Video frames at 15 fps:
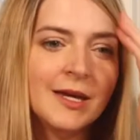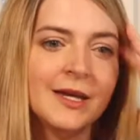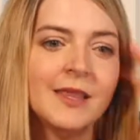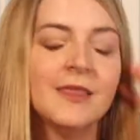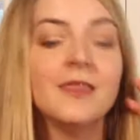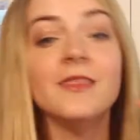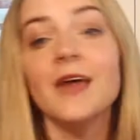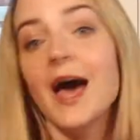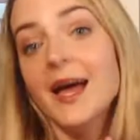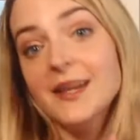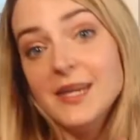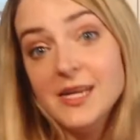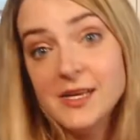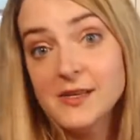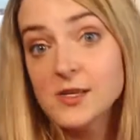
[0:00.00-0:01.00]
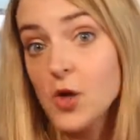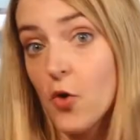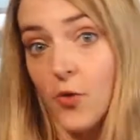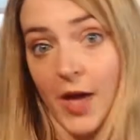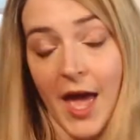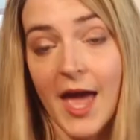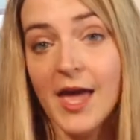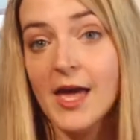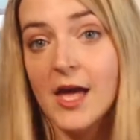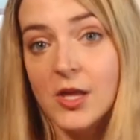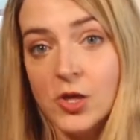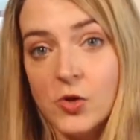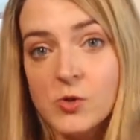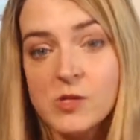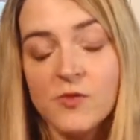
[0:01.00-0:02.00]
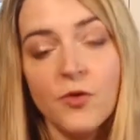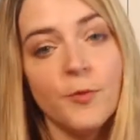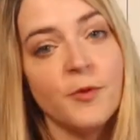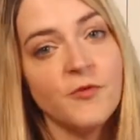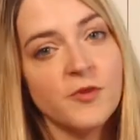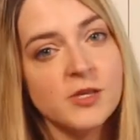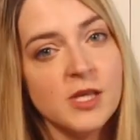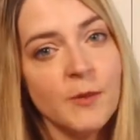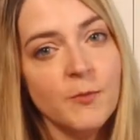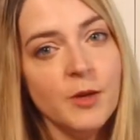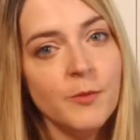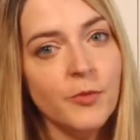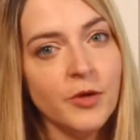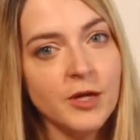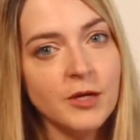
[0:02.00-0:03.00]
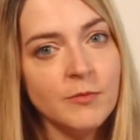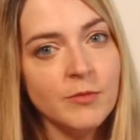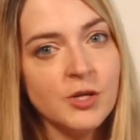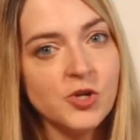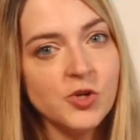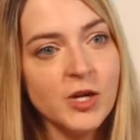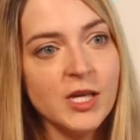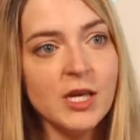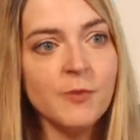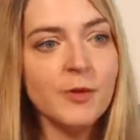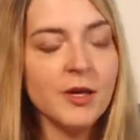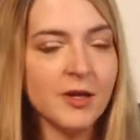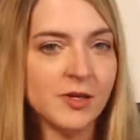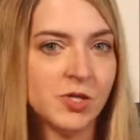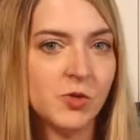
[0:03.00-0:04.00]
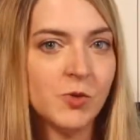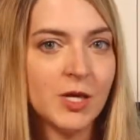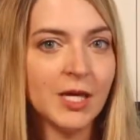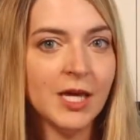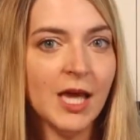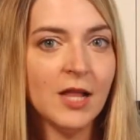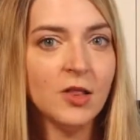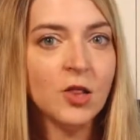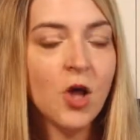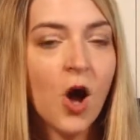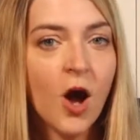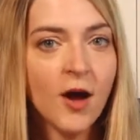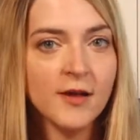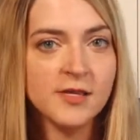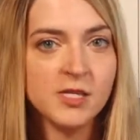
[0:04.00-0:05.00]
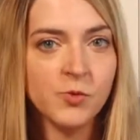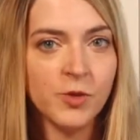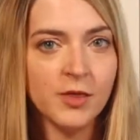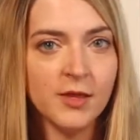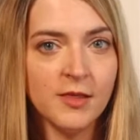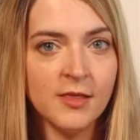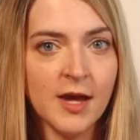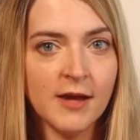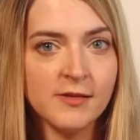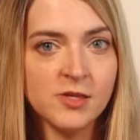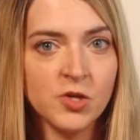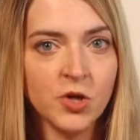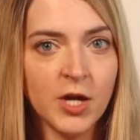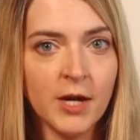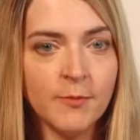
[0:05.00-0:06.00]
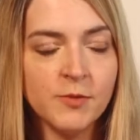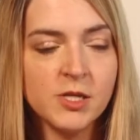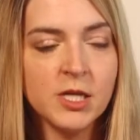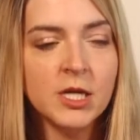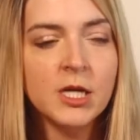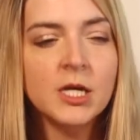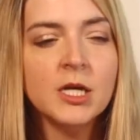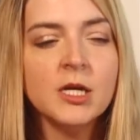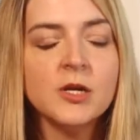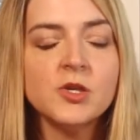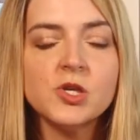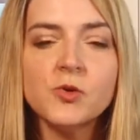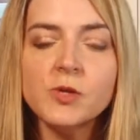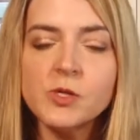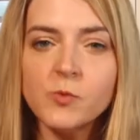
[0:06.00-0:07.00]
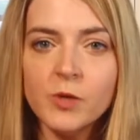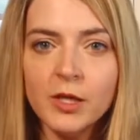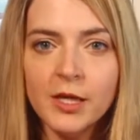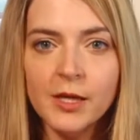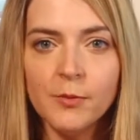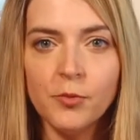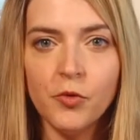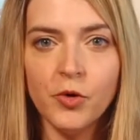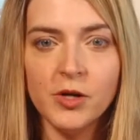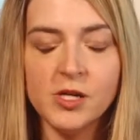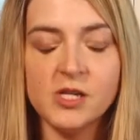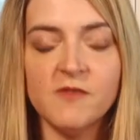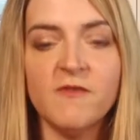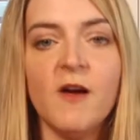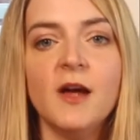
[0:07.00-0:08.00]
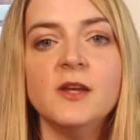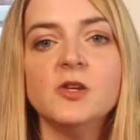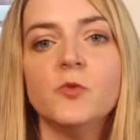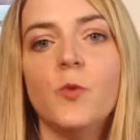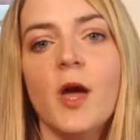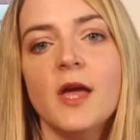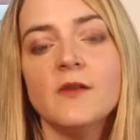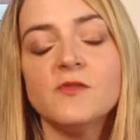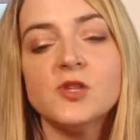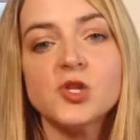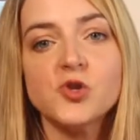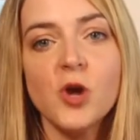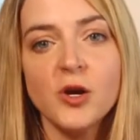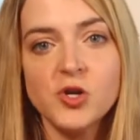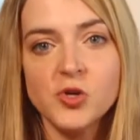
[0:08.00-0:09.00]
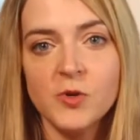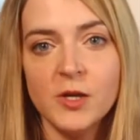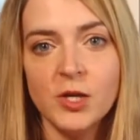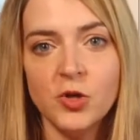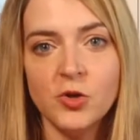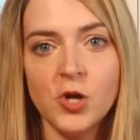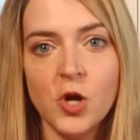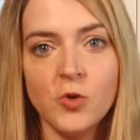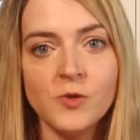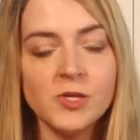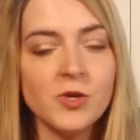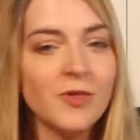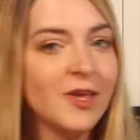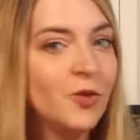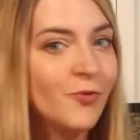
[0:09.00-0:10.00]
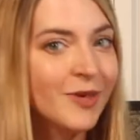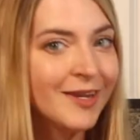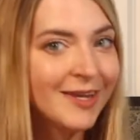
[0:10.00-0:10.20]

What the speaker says: That is okay and useful, but for some people it can be tricky because you can get lost within that script. So it's really important to find a way of structuring your notes so that you can